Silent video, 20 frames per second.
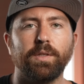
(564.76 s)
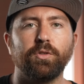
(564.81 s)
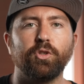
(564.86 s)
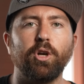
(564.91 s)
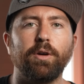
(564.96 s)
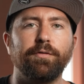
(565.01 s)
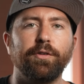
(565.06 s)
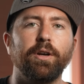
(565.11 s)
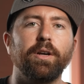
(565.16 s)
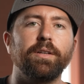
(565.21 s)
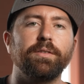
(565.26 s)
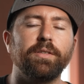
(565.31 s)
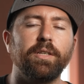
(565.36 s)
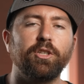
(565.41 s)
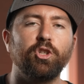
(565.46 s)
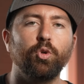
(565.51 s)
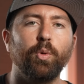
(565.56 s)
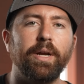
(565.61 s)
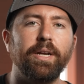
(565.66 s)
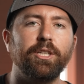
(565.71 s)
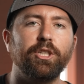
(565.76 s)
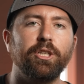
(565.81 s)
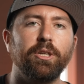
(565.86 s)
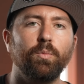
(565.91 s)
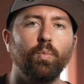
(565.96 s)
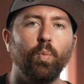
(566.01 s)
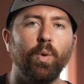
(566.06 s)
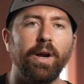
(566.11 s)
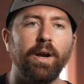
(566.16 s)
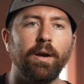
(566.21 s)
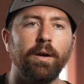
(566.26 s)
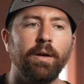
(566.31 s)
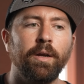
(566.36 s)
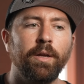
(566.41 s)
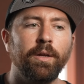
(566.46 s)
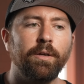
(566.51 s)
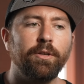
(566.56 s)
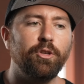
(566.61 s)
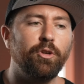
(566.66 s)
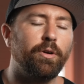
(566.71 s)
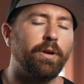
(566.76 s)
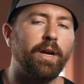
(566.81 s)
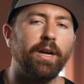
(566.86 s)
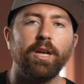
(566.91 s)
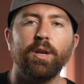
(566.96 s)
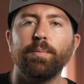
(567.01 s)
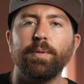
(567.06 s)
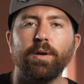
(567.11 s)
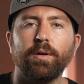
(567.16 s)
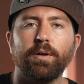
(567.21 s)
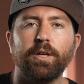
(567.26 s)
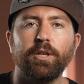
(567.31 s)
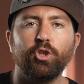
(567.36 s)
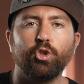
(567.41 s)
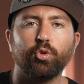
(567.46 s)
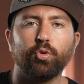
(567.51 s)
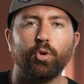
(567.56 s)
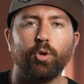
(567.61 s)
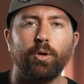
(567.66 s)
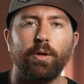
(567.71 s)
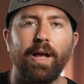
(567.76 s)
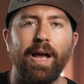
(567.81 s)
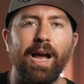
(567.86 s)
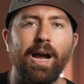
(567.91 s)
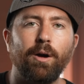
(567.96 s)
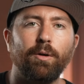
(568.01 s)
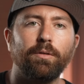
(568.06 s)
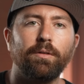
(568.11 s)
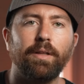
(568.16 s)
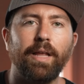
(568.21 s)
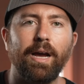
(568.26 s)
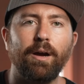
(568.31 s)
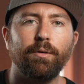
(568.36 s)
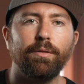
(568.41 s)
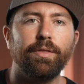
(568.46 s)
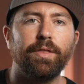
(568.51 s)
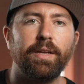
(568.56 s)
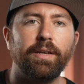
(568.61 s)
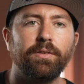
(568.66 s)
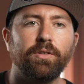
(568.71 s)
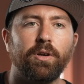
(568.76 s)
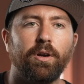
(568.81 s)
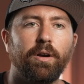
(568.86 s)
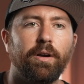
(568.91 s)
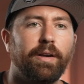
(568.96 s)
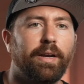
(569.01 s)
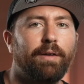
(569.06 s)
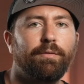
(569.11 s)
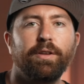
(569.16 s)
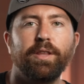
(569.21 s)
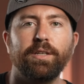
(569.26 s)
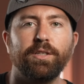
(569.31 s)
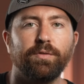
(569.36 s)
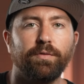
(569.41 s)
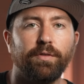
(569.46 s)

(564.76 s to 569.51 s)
So if you're in a situation where you're not gonna be able to control how loud things are and everything's